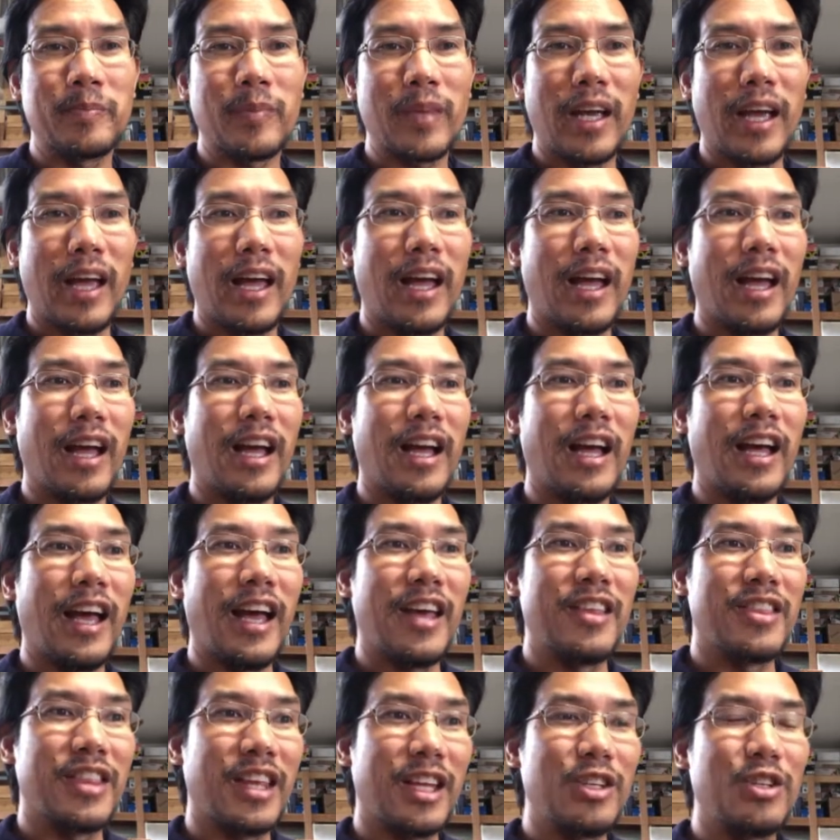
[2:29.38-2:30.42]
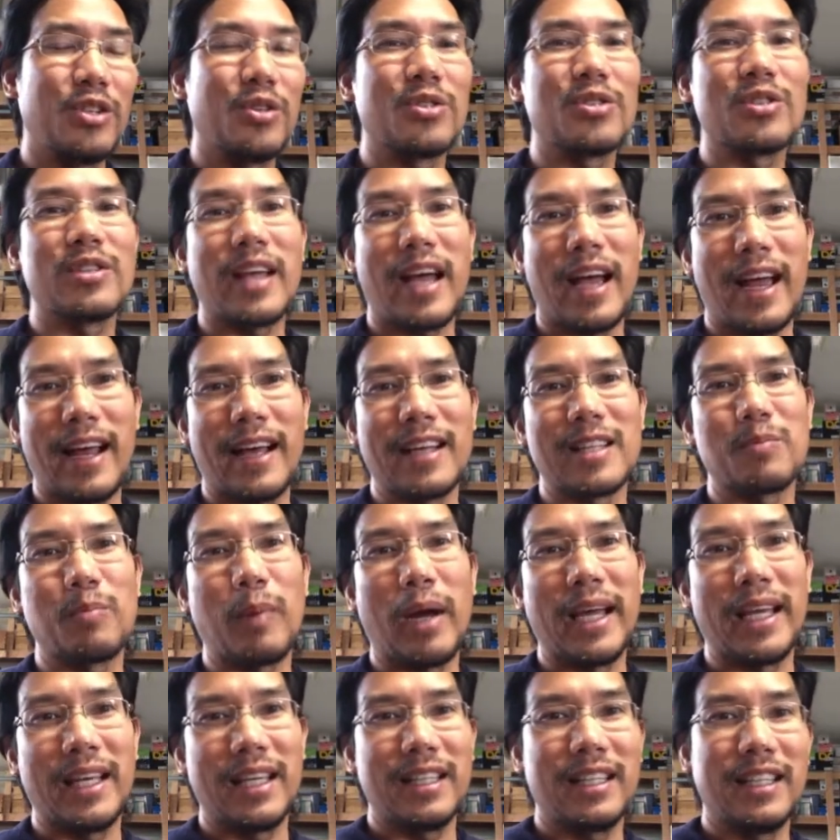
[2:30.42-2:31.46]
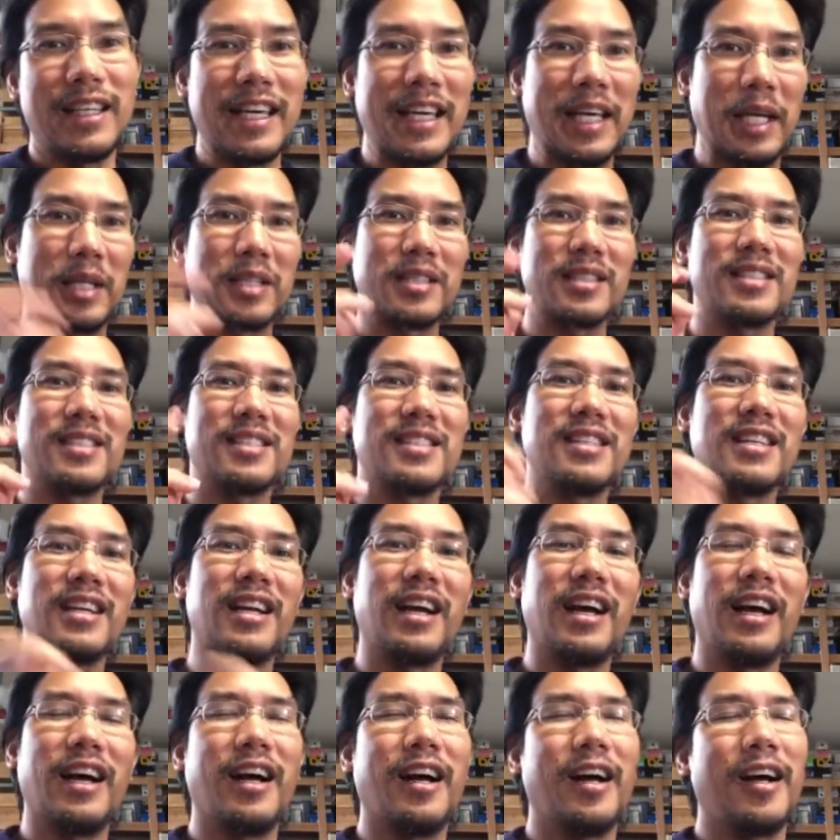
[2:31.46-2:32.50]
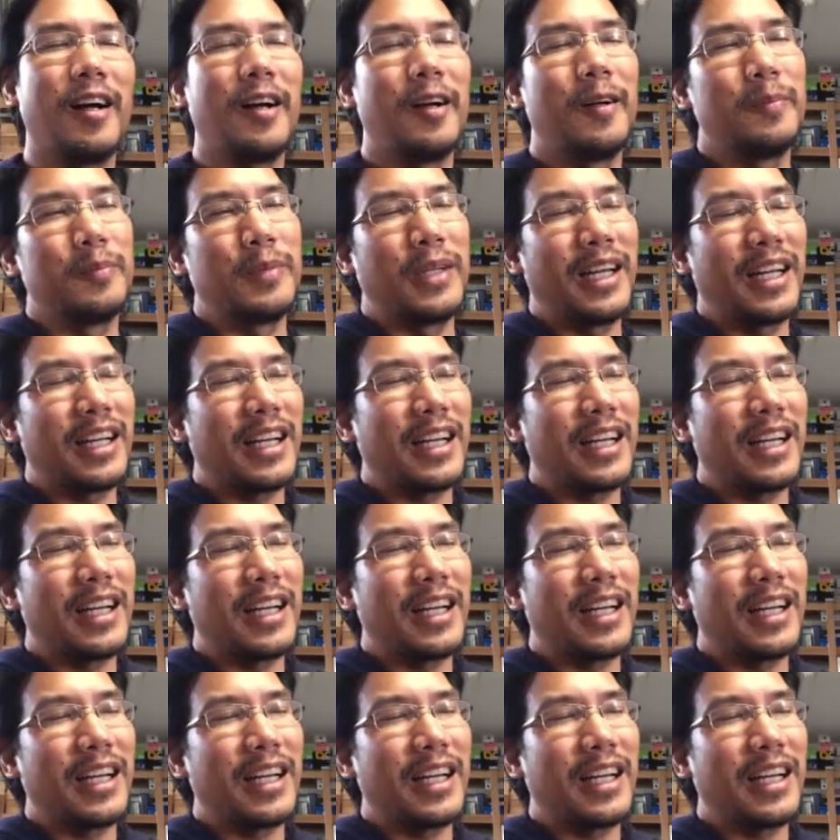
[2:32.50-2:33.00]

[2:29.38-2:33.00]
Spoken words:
And then use that as my inks. And